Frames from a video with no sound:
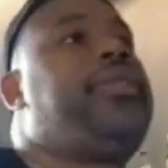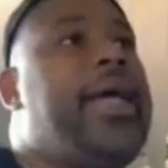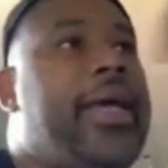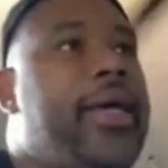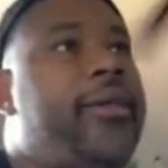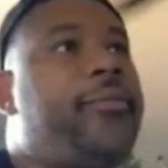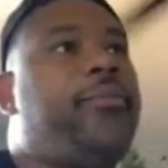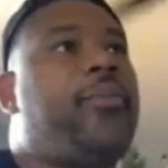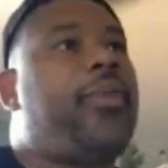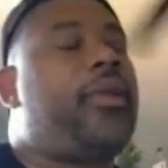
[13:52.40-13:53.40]
Second,
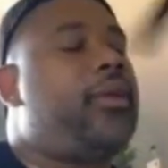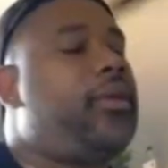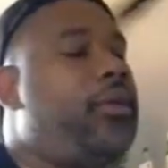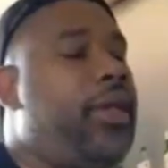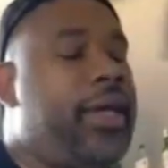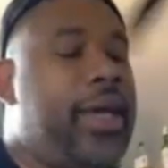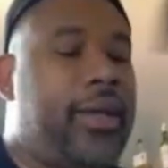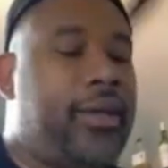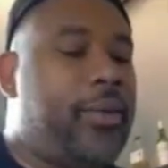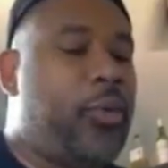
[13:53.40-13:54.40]

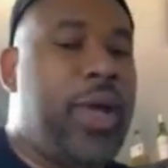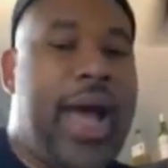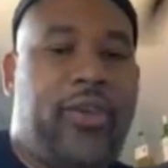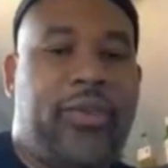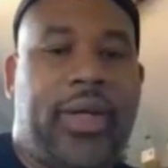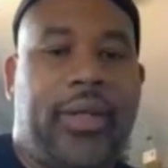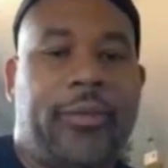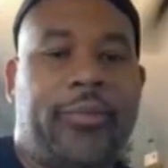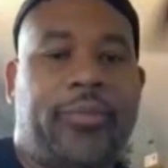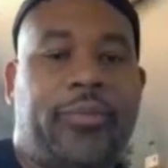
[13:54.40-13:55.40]
again, we have a
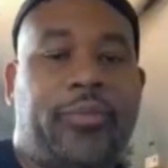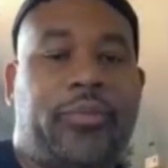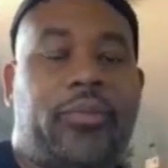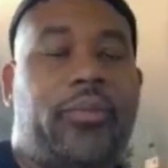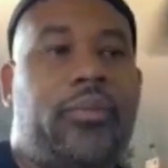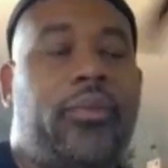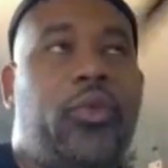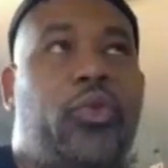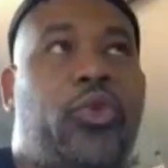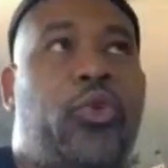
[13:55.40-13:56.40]

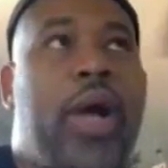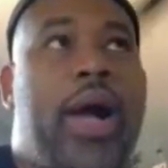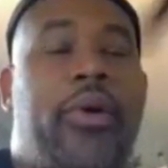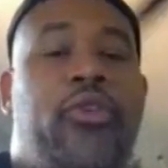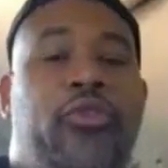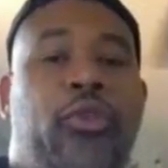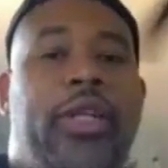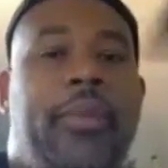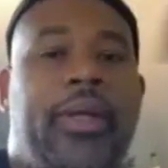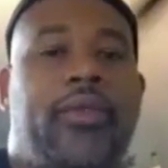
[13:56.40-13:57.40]
2-hour and
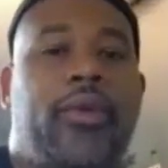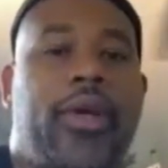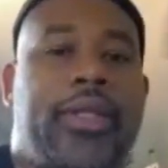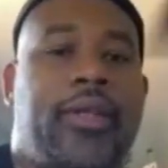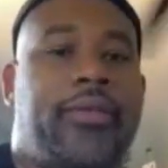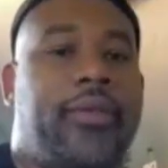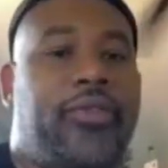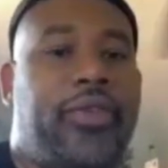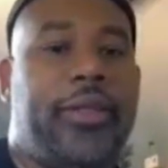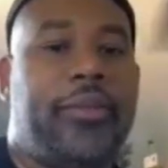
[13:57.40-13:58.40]
40-minute version of the
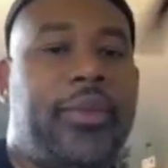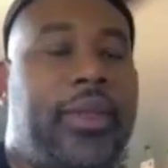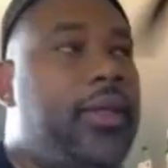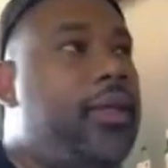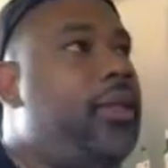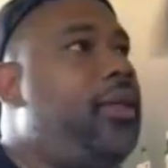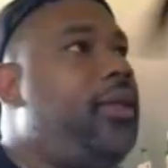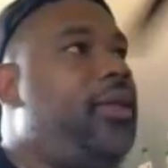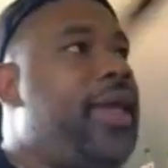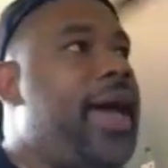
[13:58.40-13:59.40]
film
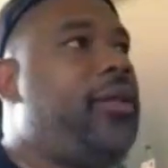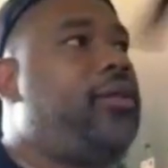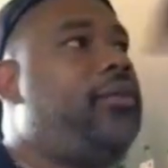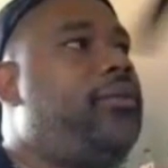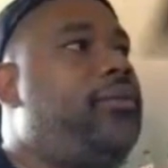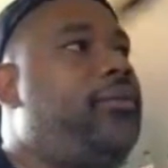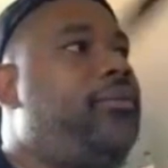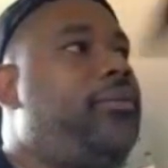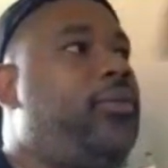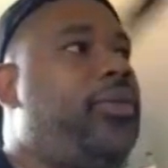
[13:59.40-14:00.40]
that
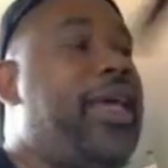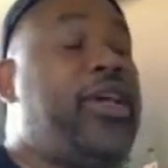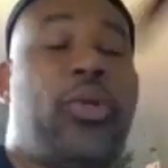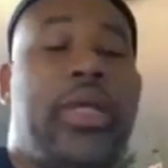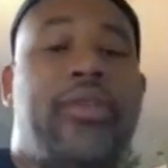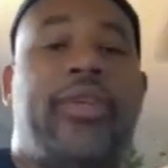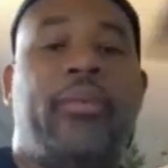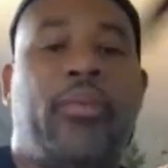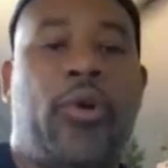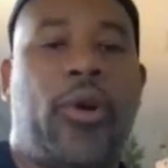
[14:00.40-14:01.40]
takes on
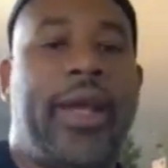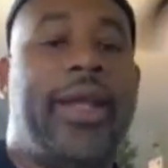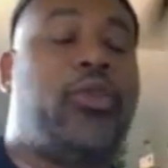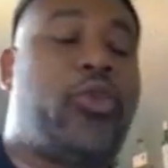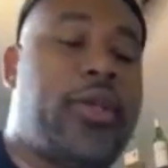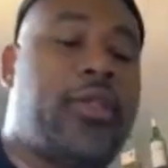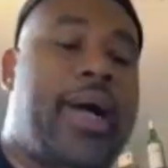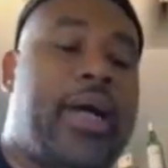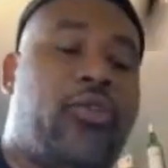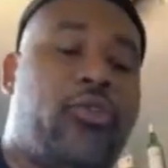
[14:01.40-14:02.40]
even more, and it talks
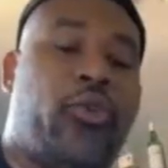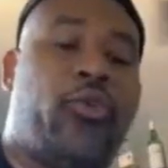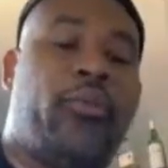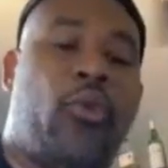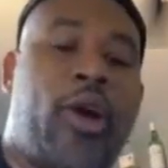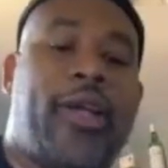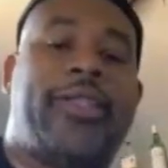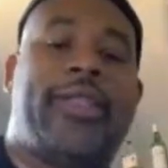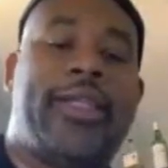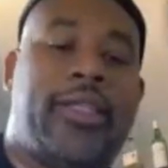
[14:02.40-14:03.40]
about Vaudon more
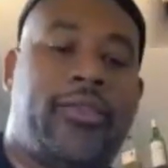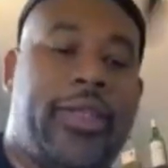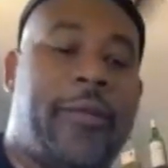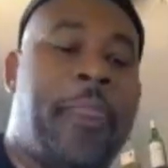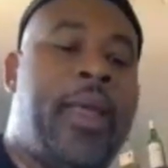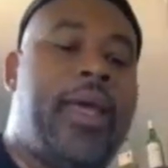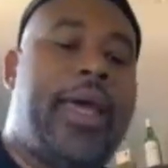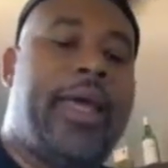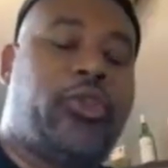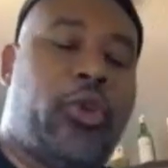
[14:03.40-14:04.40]
extensively.
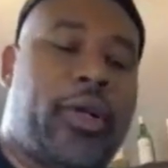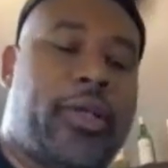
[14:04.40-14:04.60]
It